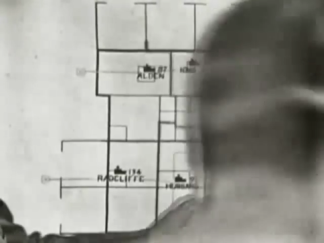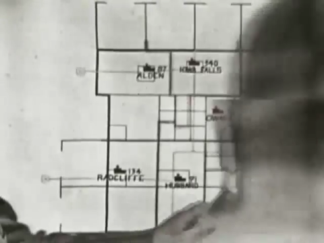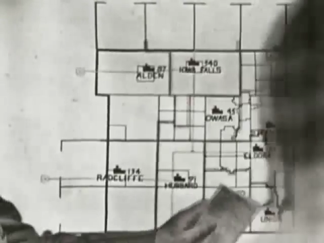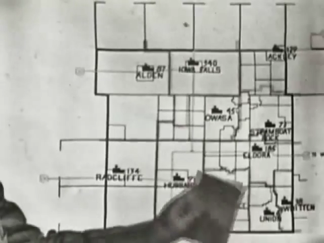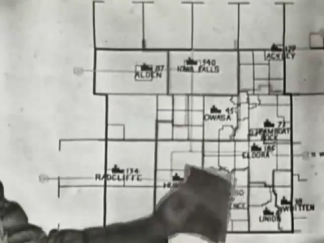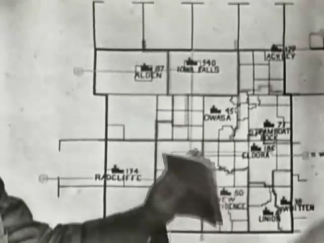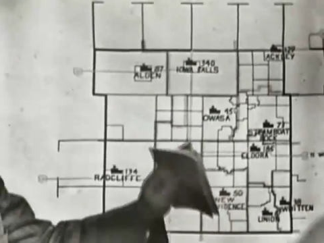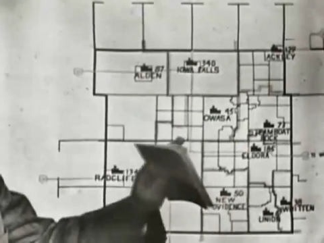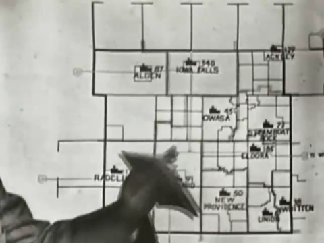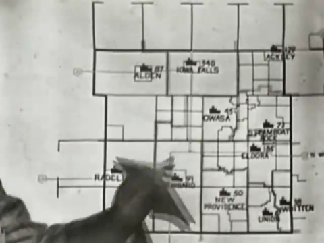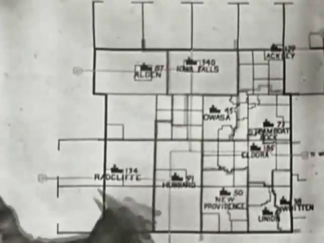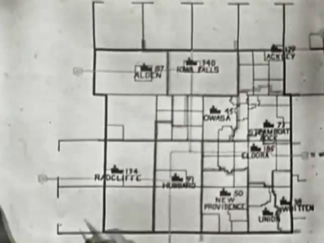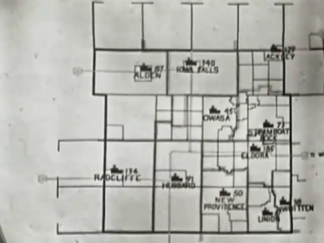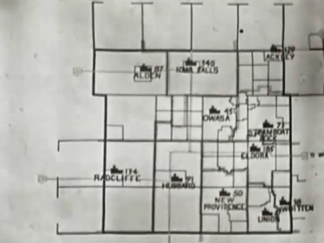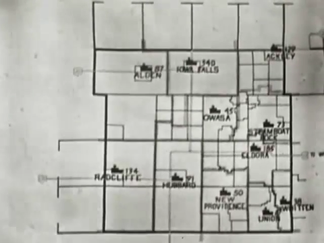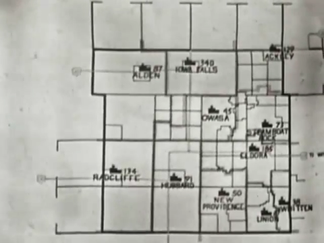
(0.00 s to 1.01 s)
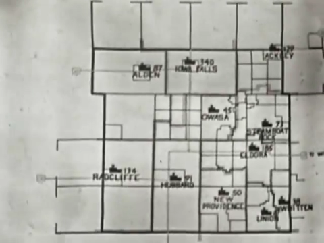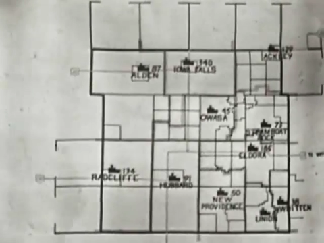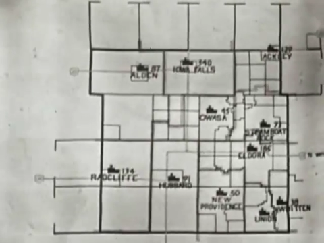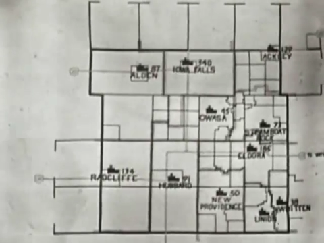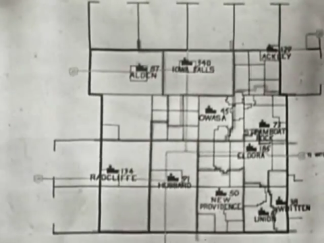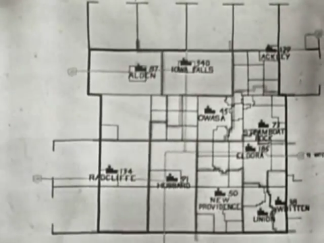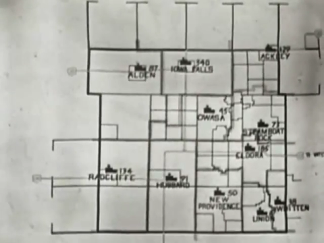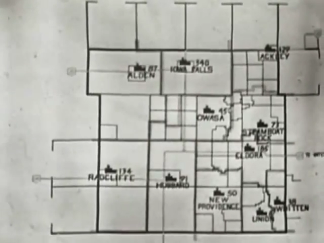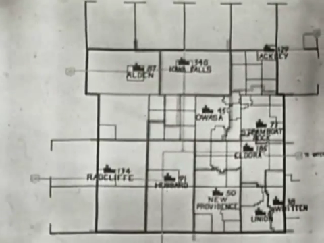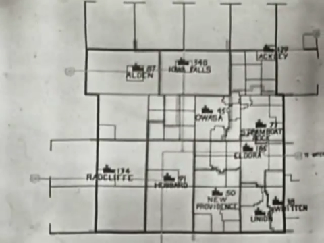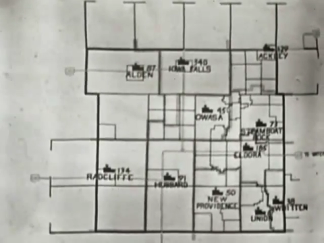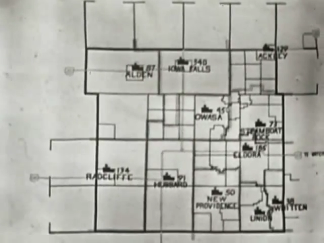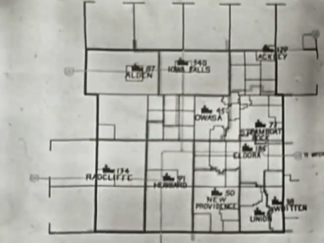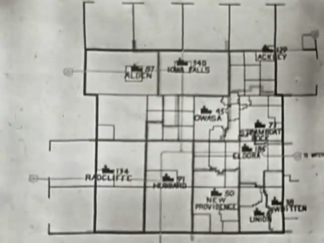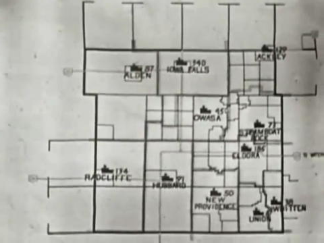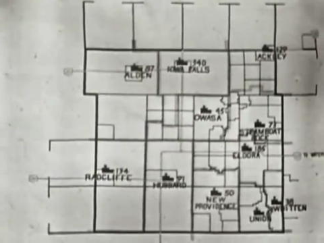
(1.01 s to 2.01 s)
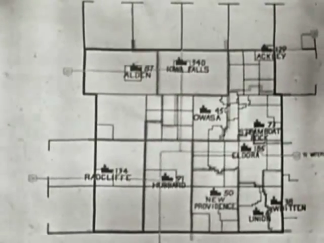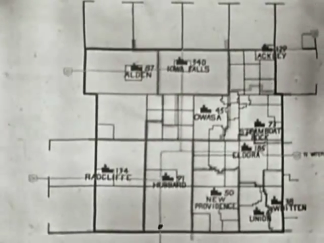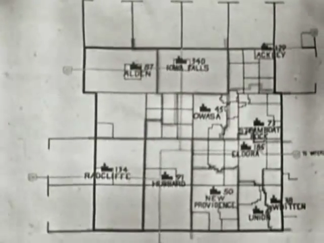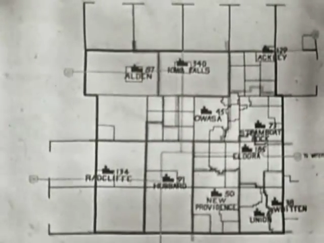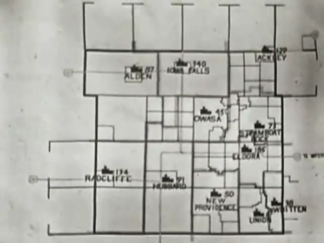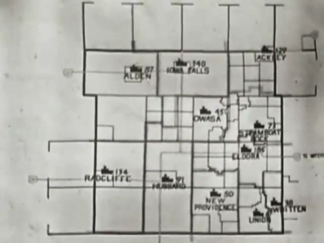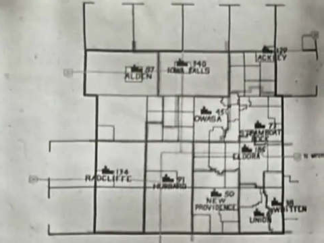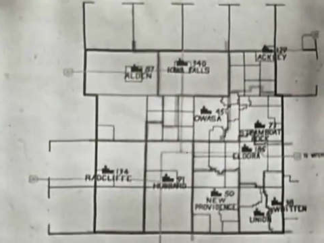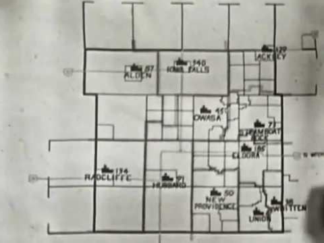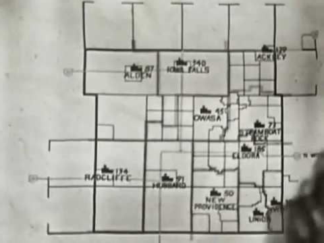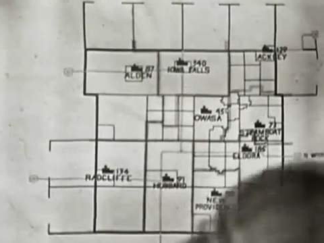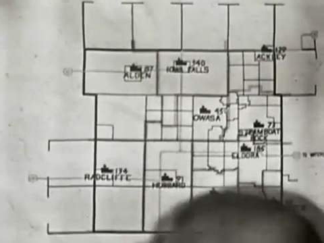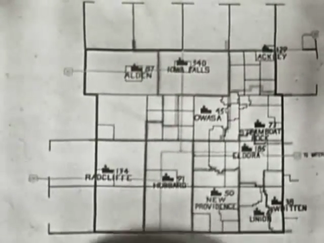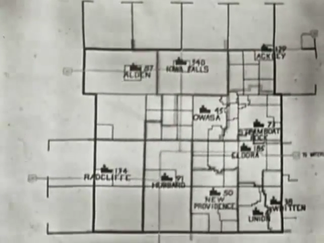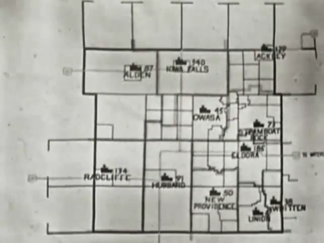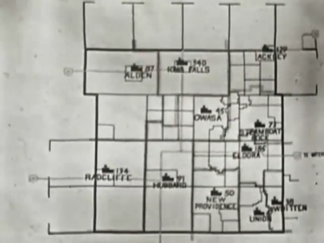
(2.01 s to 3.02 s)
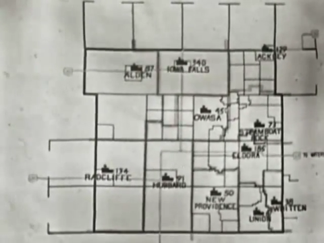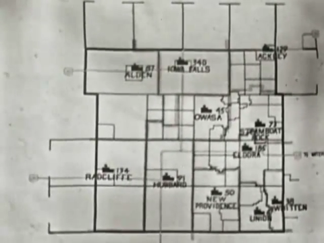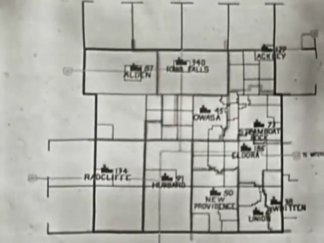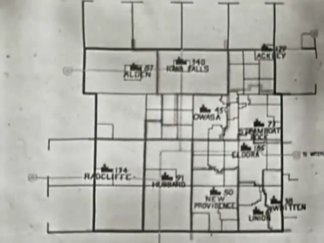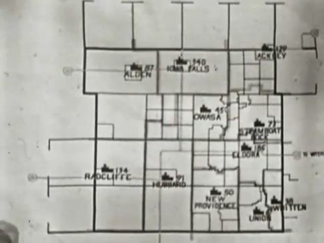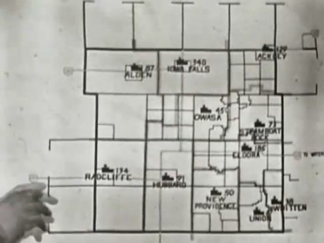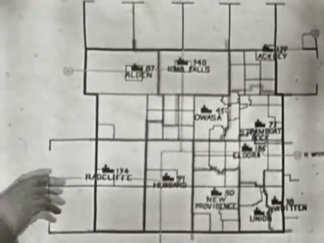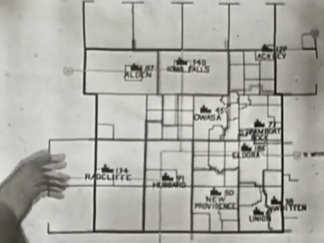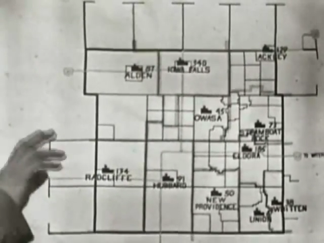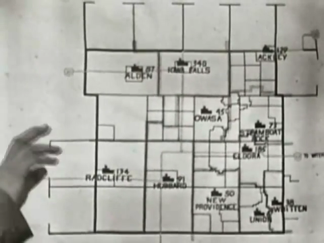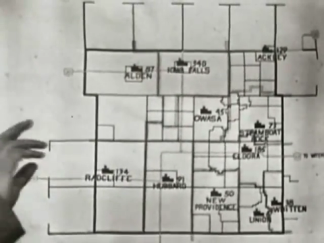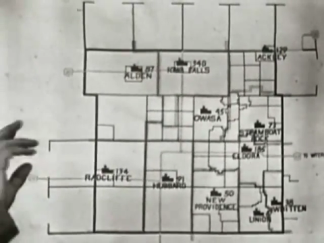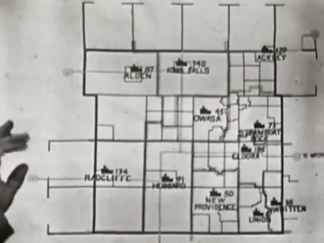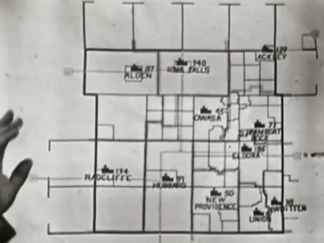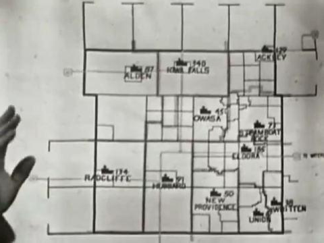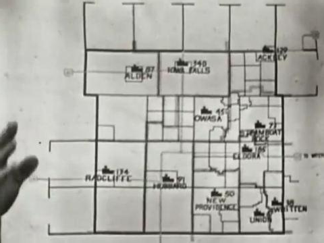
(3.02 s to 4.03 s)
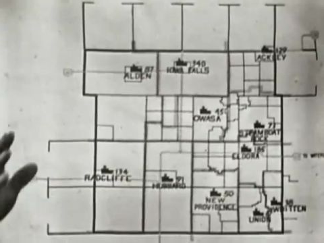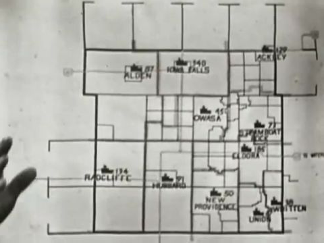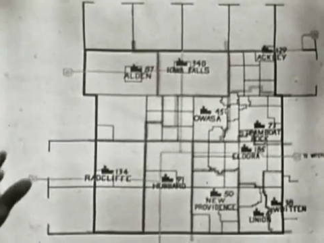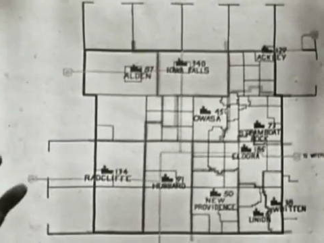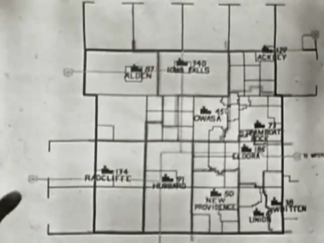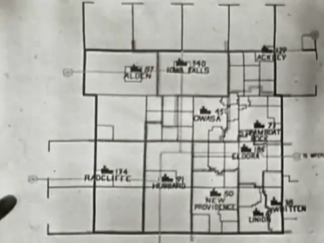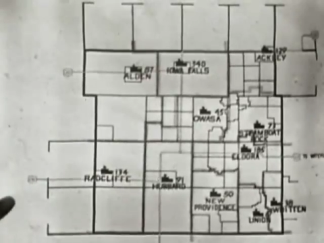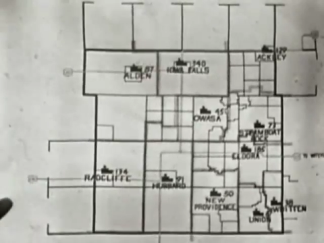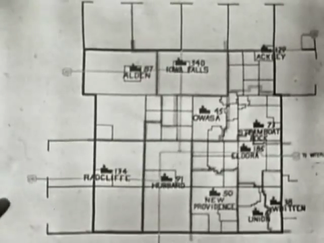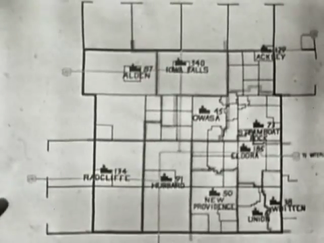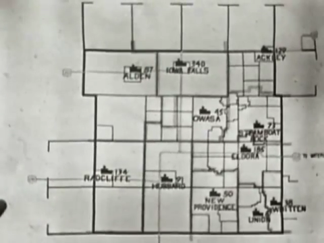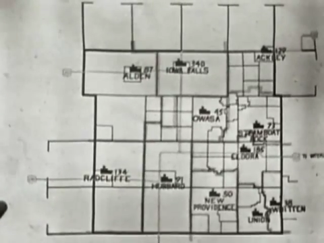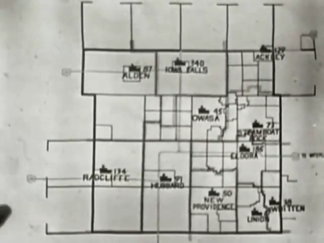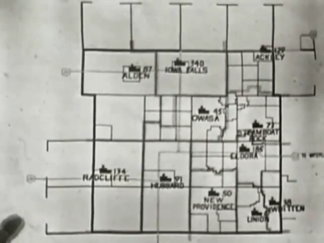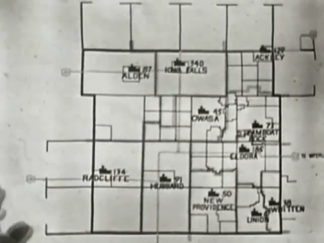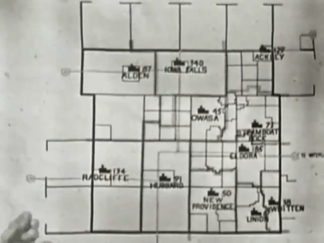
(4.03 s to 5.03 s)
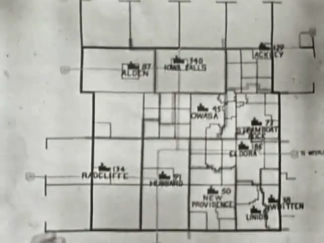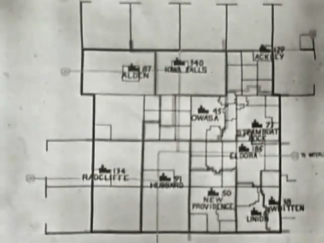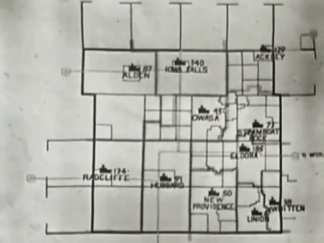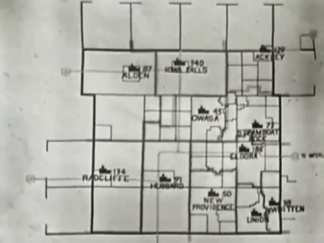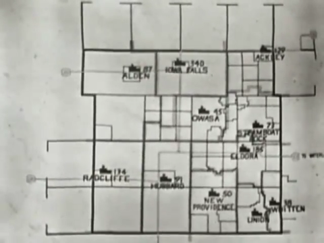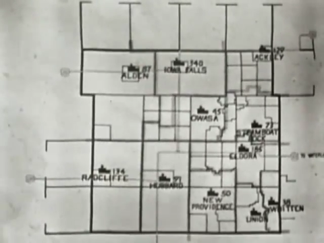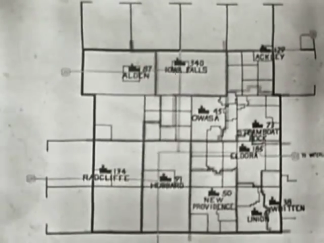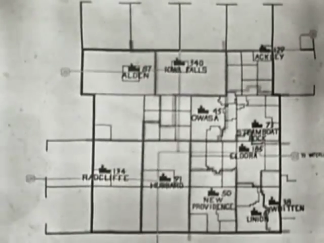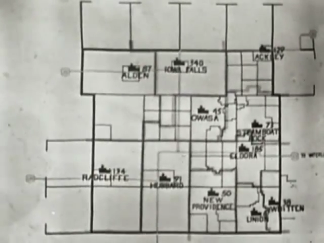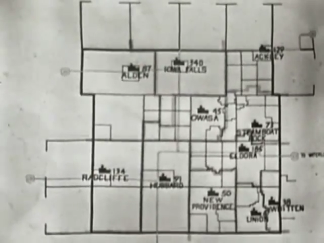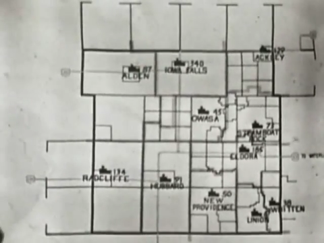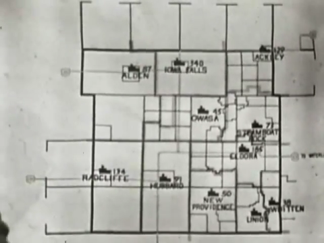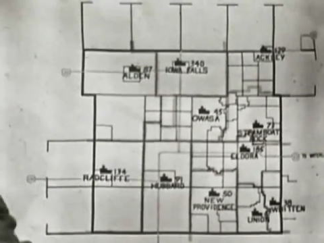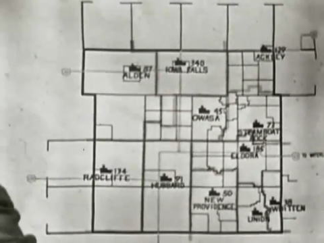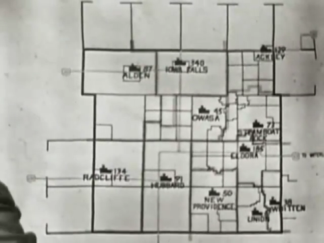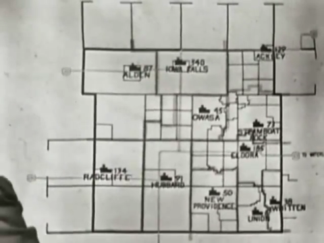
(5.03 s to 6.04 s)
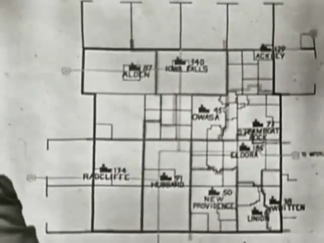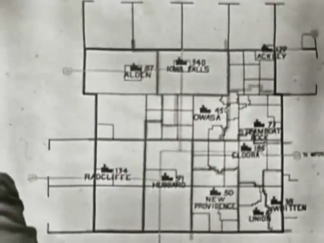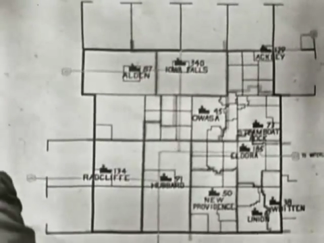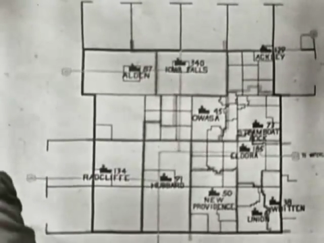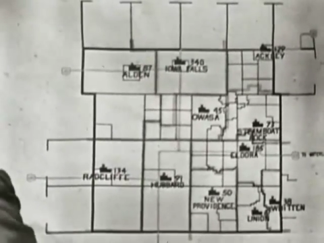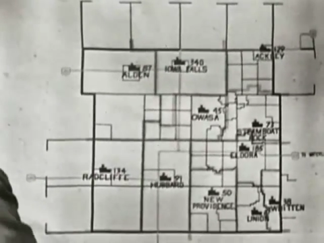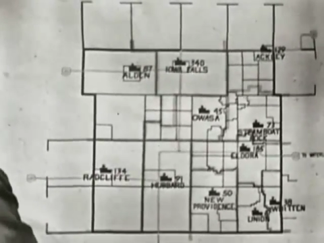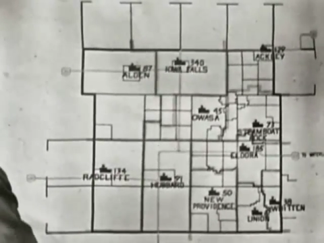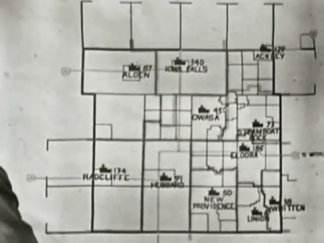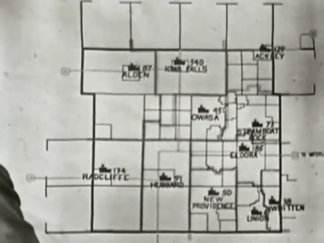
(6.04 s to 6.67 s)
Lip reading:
Nobody's mouth can be seen.